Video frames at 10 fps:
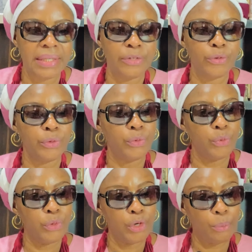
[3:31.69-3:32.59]
they don't know
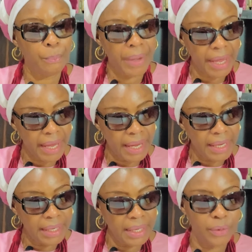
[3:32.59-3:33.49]
your
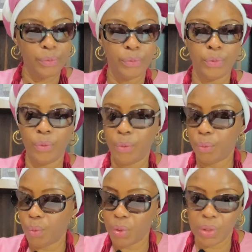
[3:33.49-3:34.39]
pain, they don't know
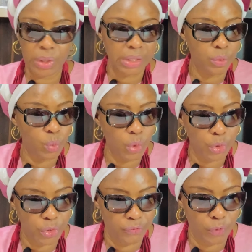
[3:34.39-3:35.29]
what and
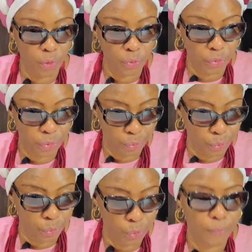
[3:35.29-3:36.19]
what you've gone
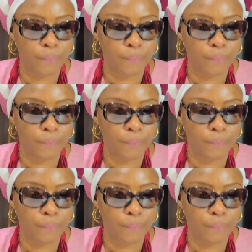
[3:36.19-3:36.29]
through.